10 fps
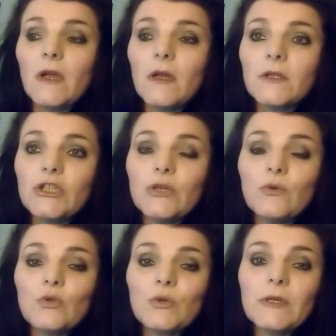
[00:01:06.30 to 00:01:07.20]

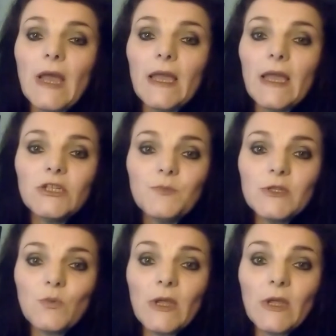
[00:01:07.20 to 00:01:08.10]
children aged
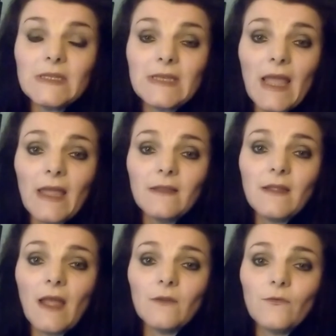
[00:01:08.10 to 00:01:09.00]
between 10
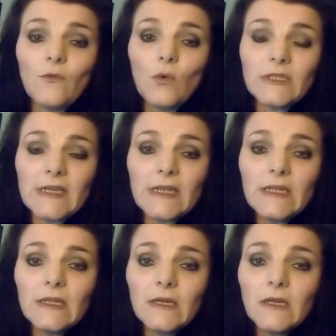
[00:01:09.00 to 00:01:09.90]
and
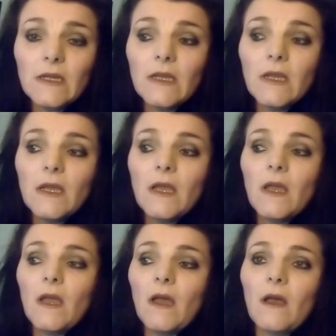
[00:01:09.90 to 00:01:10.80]
14
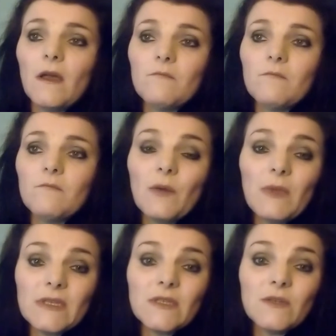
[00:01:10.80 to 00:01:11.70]

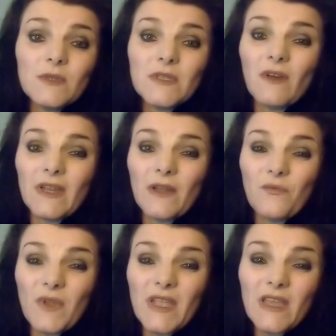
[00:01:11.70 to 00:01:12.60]
commit suicide
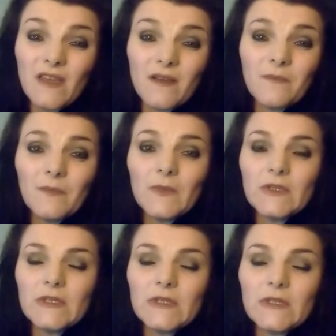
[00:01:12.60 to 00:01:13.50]
every year.
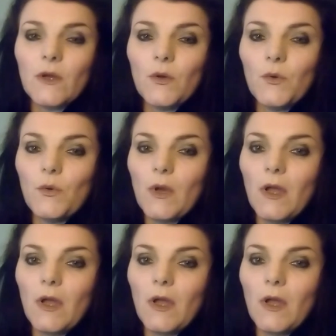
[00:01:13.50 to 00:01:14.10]
So,